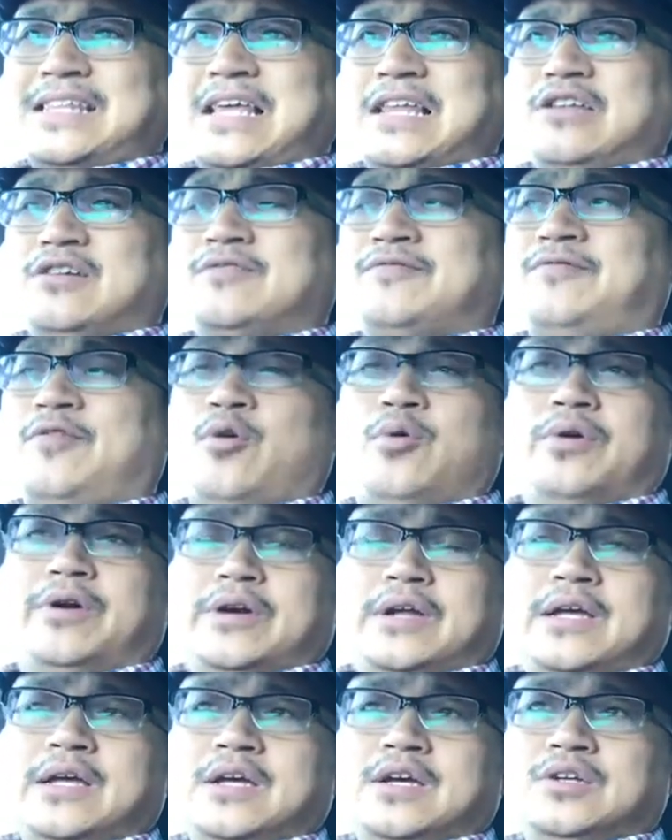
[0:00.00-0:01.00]
they look
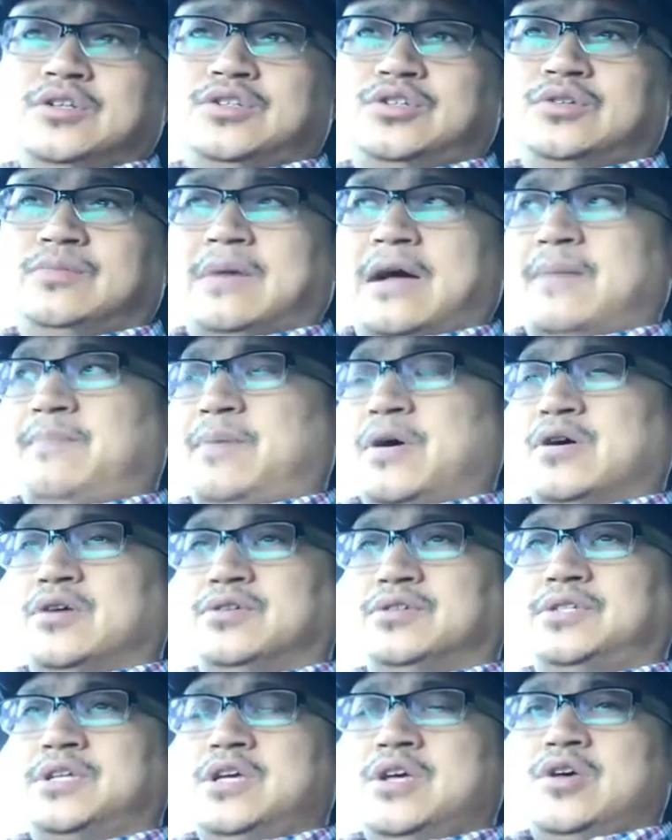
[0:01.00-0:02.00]
forward to my
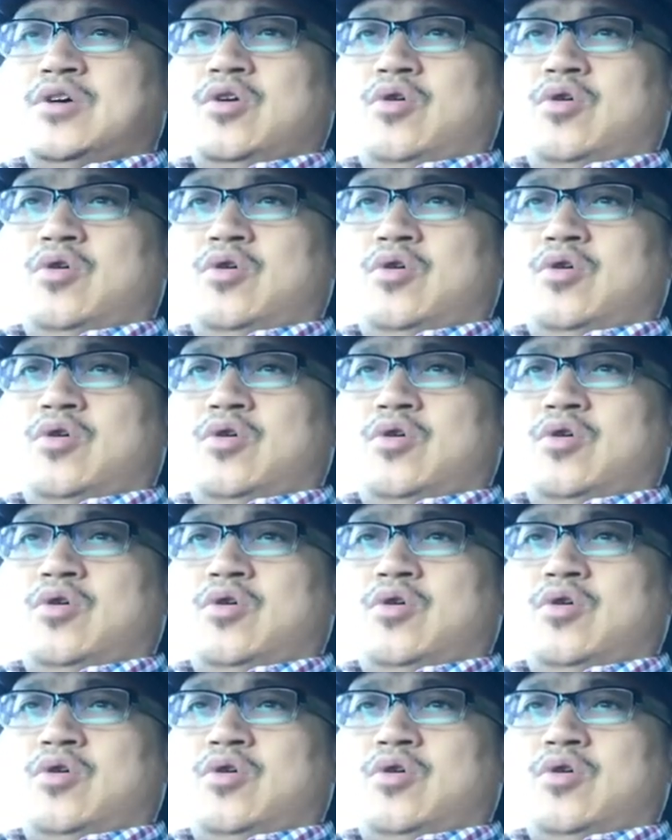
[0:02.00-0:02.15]
post,